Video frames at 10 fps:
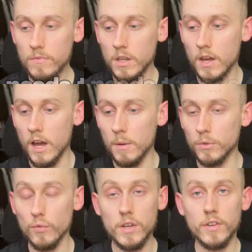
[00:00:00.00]

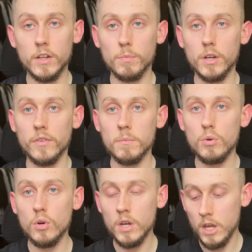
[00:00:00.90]
The reason is pretty
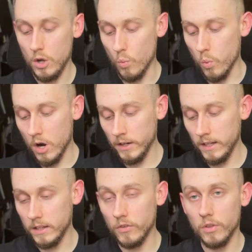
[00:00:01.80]
simple.
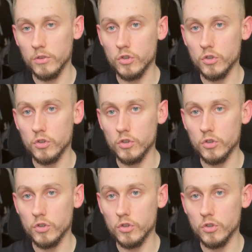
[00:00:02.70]
One, it's the